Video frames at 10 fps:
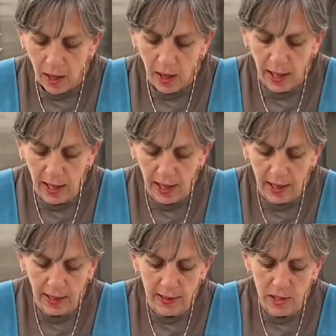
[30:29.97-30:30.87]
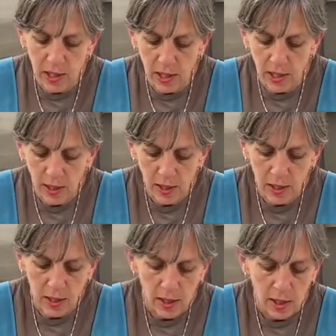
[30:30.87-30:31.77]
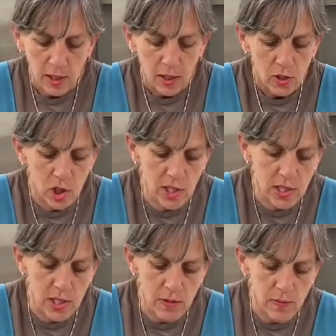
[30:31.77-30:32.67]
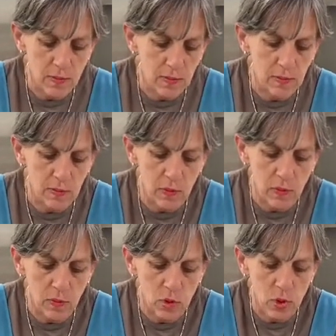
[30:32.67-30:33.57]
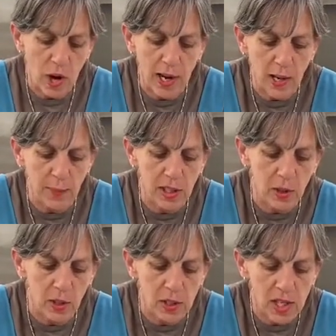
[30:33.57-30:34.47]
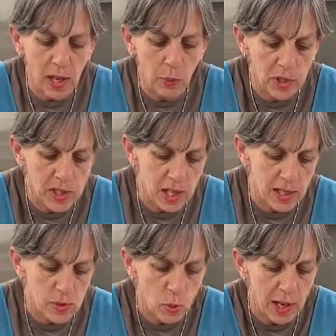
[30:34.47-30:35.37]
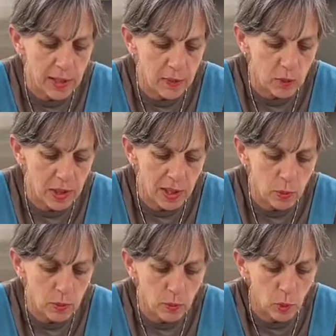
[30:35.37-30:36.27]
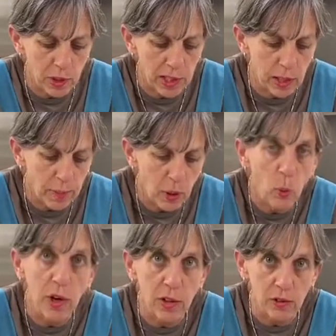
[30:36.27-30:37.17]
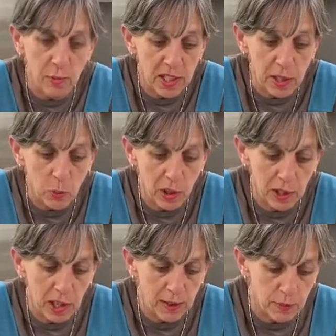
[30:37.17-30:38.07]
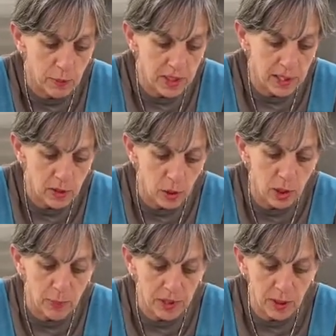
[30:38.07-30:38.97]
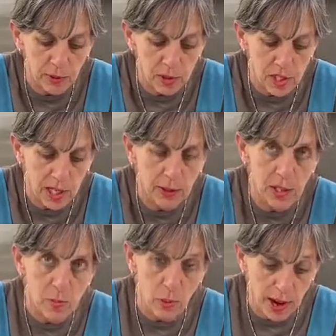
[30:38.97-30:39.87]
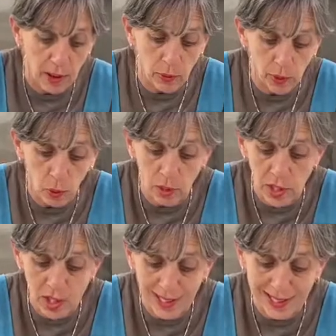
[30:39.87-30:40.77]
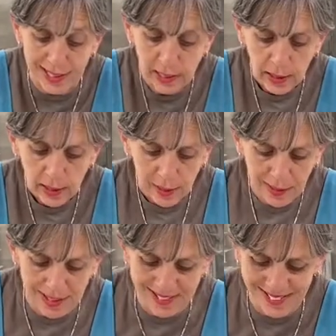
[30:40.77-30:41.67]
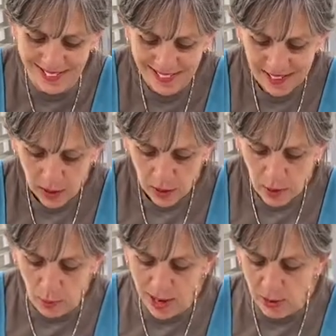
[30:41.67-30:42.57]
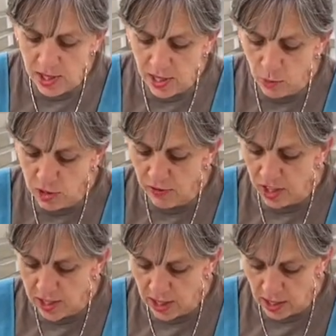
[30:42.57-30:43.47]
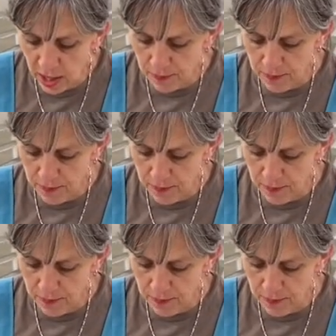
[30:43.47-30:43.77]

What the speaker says: And just try. I mean, you can tell what side's what without worrying about where you've been and where you haven't been. You're going to be able to tell it's brown or it's not. The brown side was facing up.